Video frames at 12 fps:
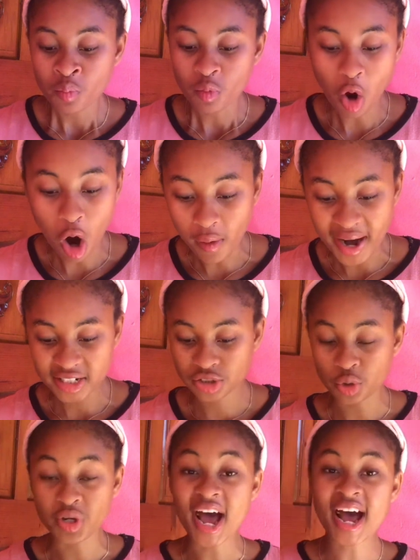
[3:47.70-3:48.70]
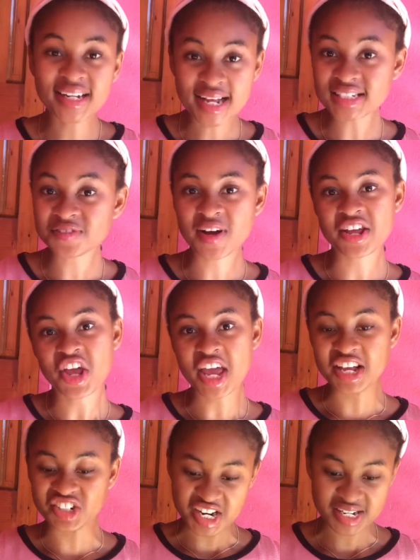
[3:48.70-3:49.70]
All right, so you identify your
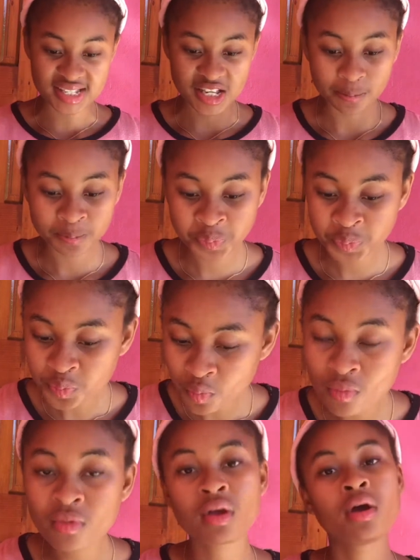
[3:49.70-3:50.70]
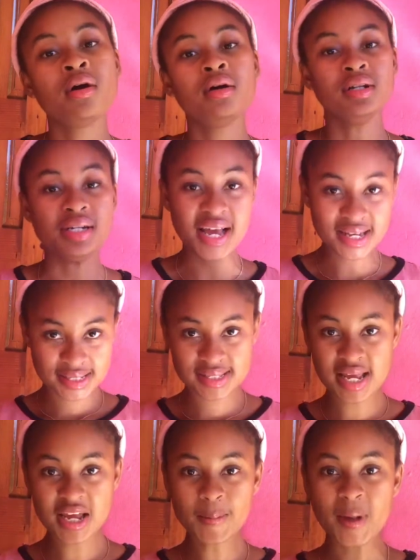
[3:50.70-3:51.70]
agency. Next
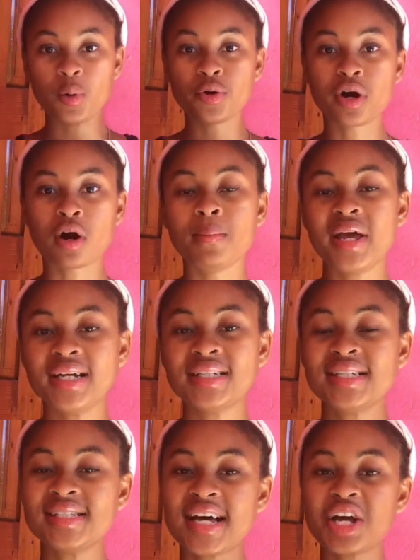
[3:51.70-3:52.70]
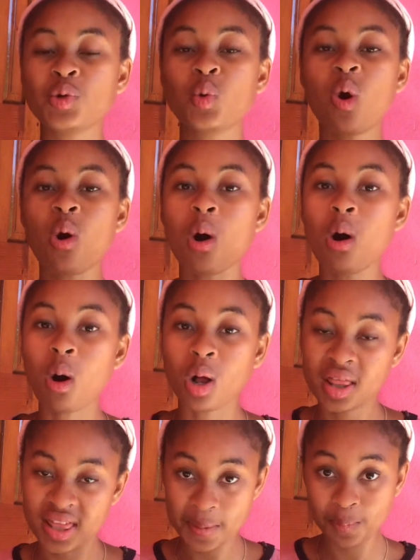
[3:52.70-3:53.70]
thing I would recommend is that you call
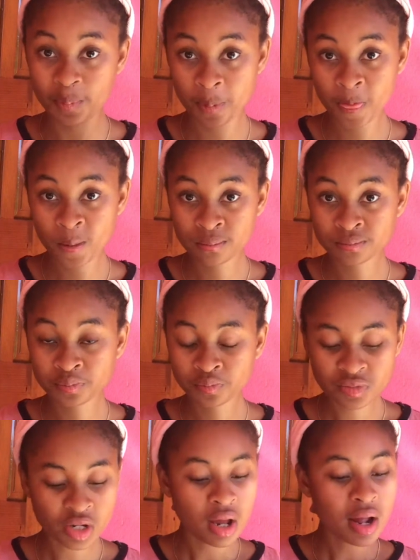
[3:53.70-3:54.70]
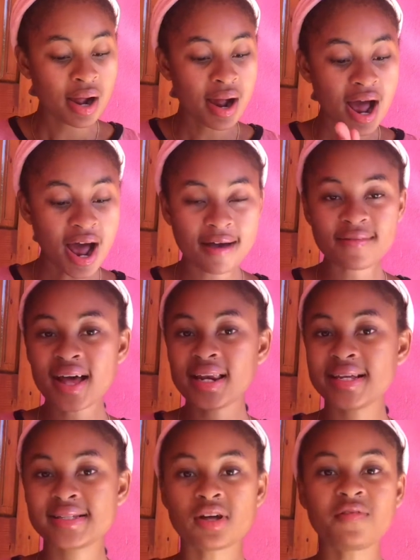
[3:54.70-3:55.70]
them. Have a
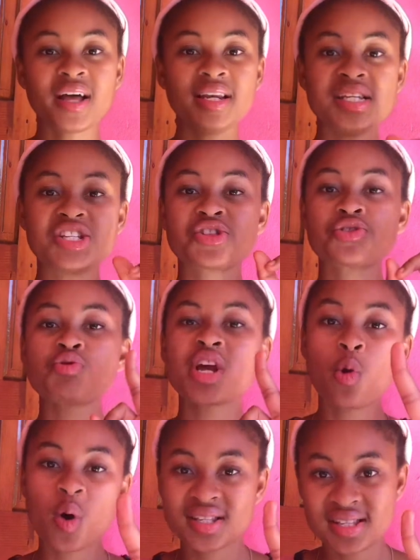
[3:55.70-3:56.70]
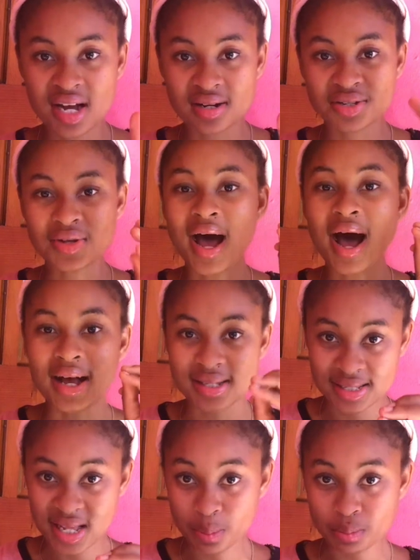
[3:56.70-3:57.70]
list of at least 3 questions to
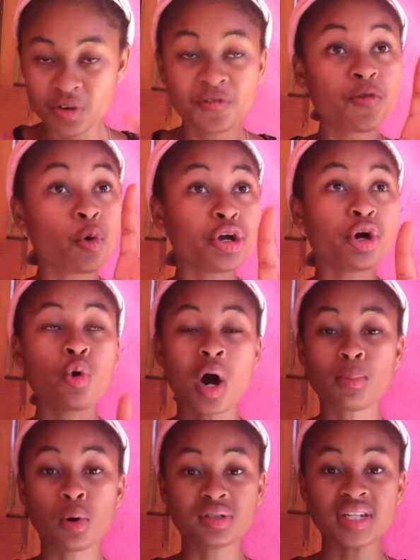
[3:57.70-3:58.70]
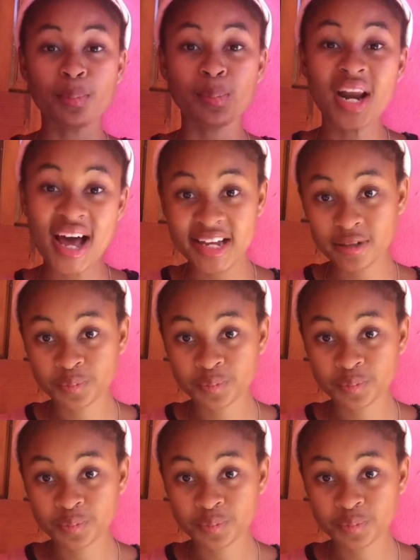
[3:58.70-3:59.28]
ask them before you go about applying.